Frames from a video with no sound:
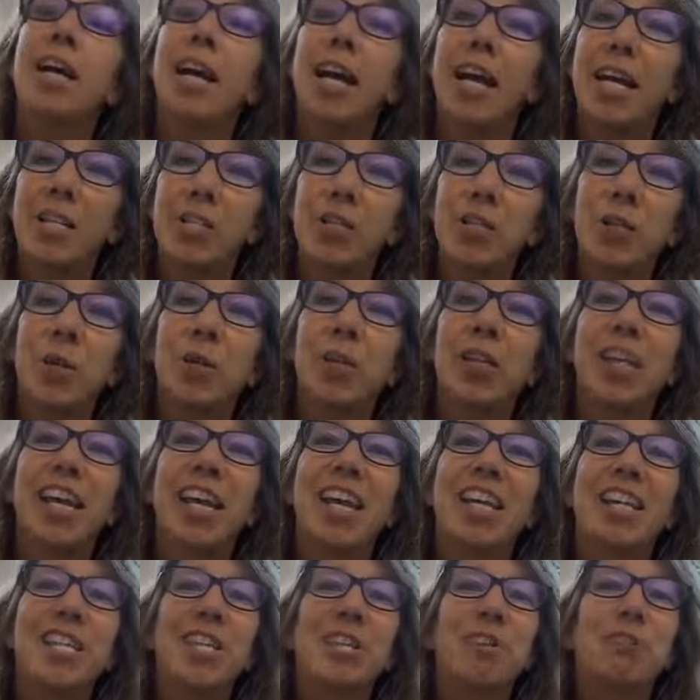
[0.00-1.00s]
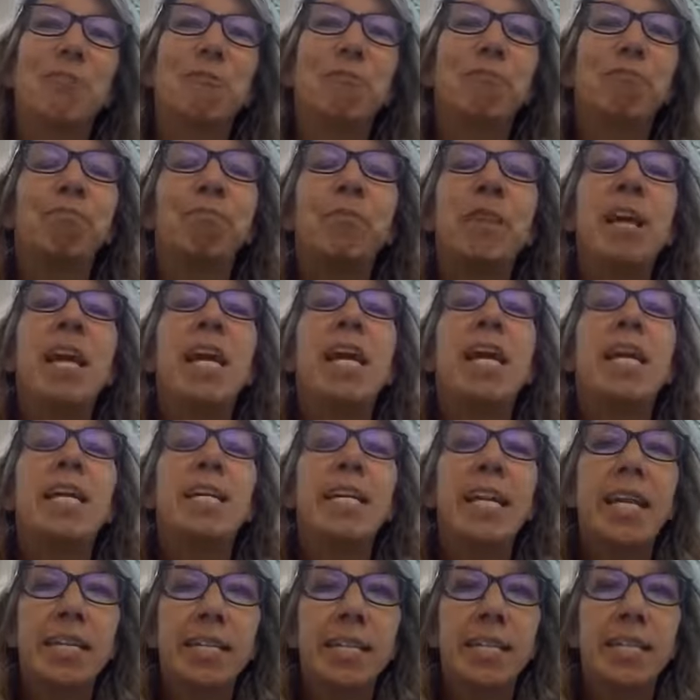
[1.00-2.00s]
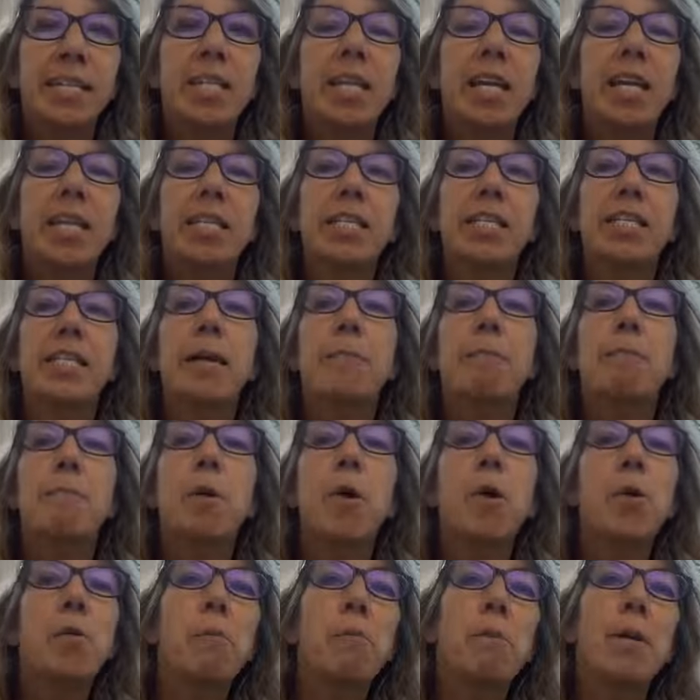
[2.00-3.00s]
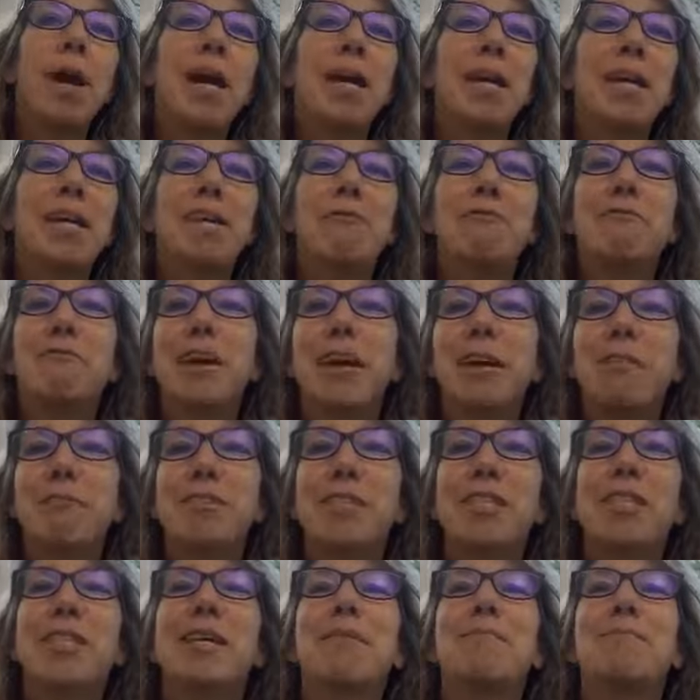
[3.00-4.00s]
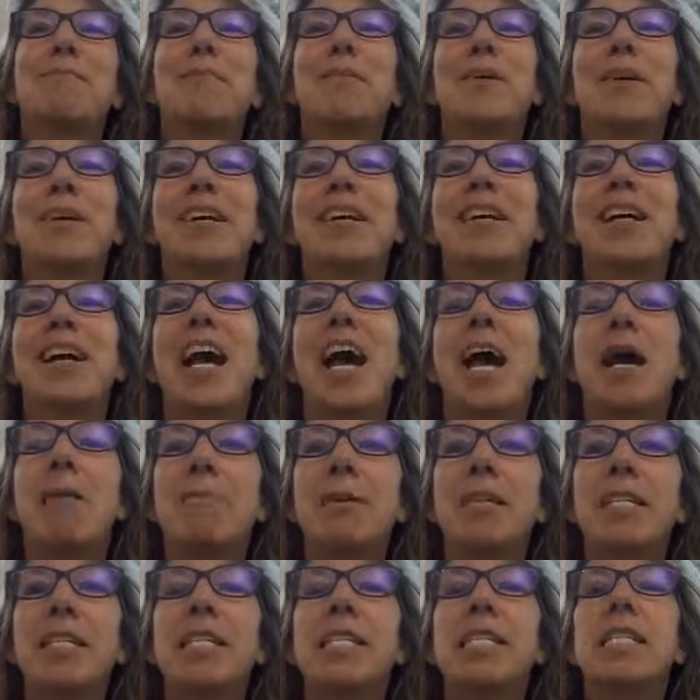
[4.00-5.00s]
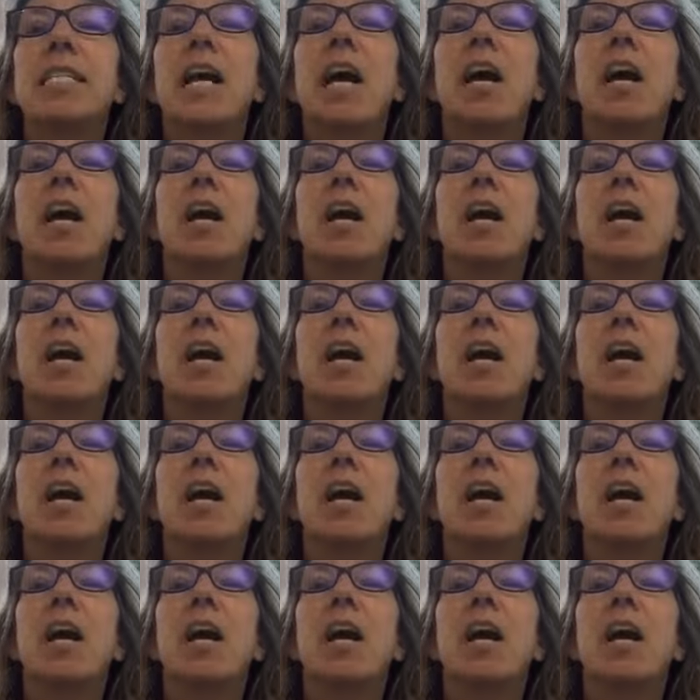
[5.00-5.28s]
and so it can you. Next step on my 5-step habits